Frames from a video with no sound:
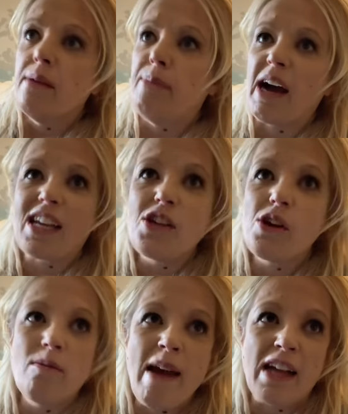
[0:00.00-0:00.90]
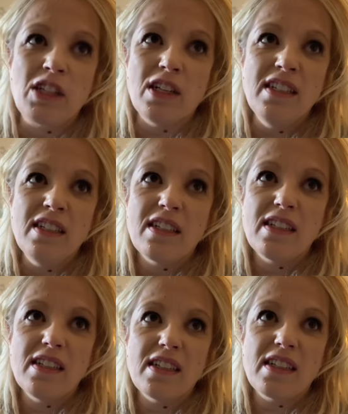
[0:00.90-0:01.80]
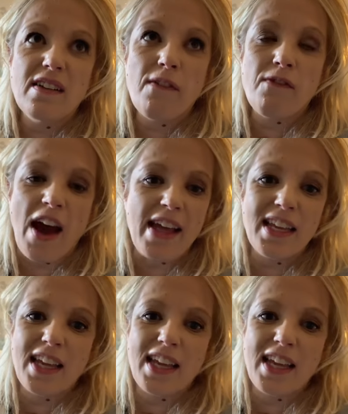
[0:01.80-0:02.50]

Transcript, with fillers: But can you imagine finally